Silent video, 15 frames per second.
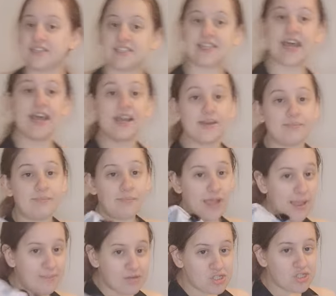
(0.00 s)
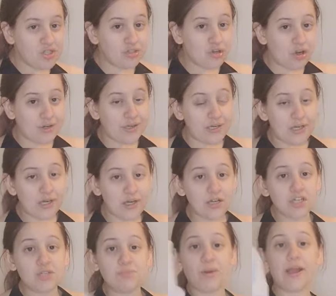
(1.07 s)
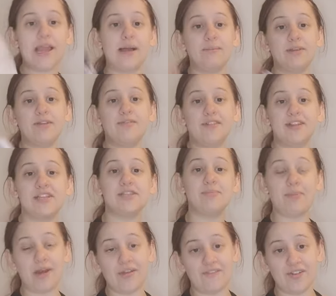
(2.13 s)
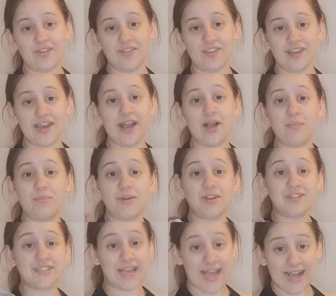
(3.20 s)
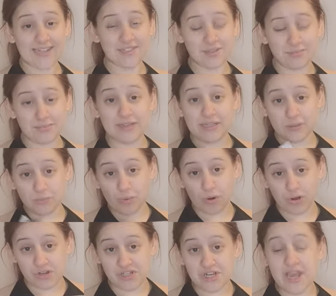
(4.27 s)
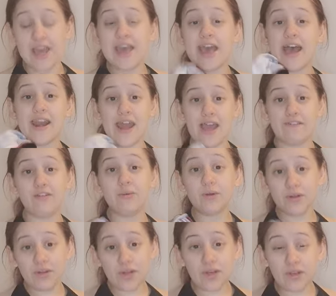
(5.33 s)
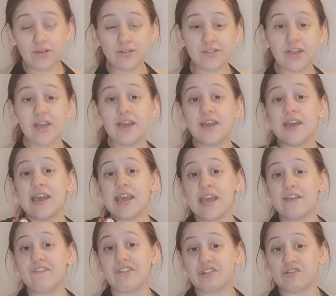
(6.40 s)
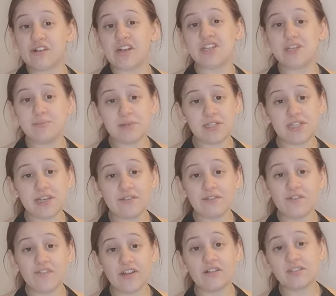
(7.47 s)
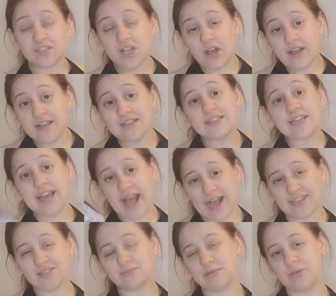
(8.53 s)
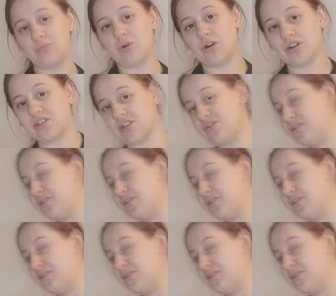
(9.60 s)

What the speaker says: have said maybe I should have gotten a large, but I am giving this the benefit of the doubt because it hasn't been washed. And everyone knows if a stretchy material feels tight, it hasn't been washed and